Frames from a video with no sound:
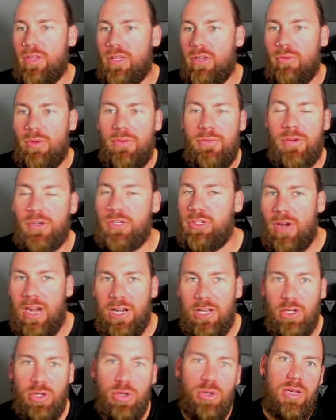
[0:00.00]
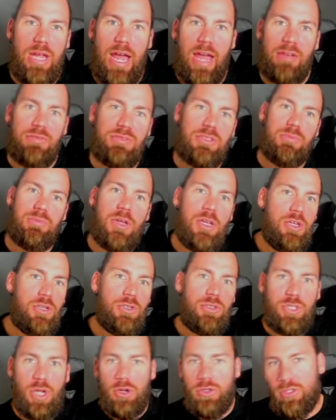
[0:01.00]
The refrigerator could have some
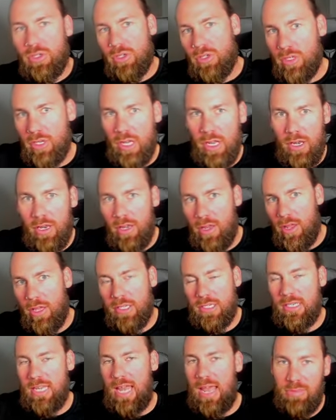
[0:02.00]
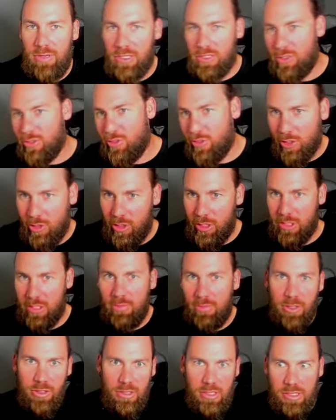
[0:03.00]
Joton and slappins all across it
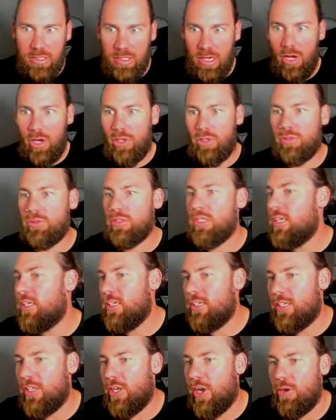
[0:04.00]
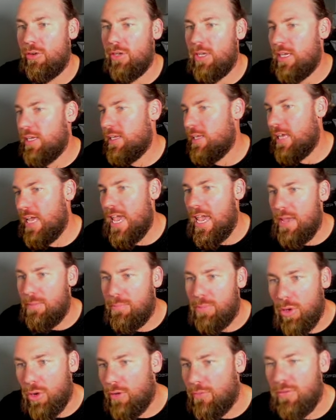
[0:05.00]
because it's cold. You know, air
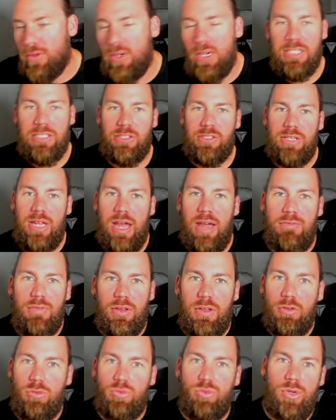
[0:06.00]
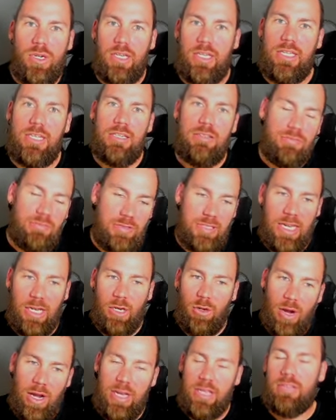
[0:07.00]
purifiers could have a really
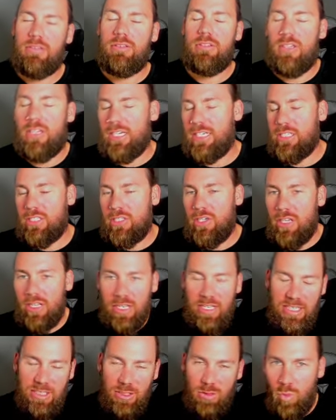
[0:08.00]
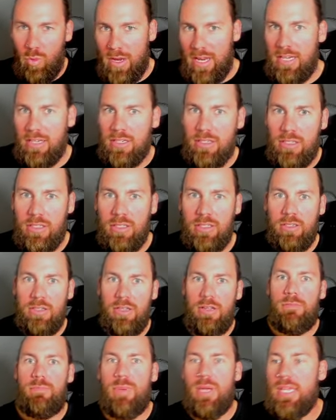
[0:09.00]
decorated, like stylized wind
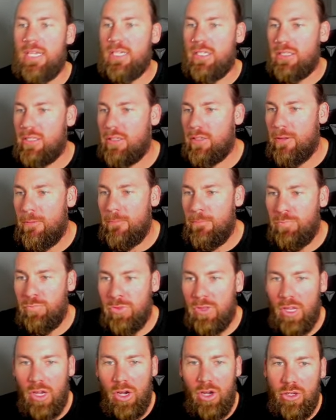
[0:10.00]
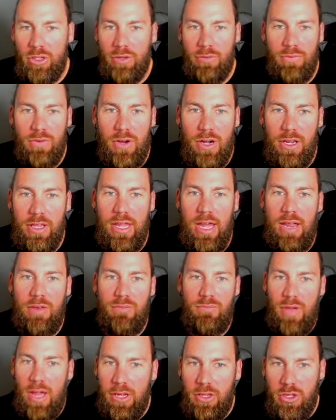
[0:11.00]
piece on the front of that.
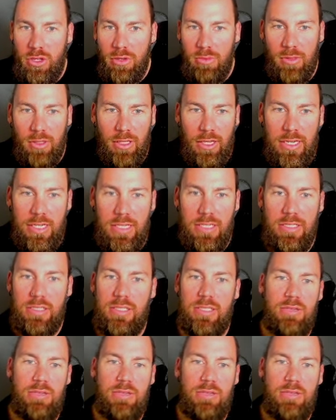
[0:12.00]
Vacuum cleaners.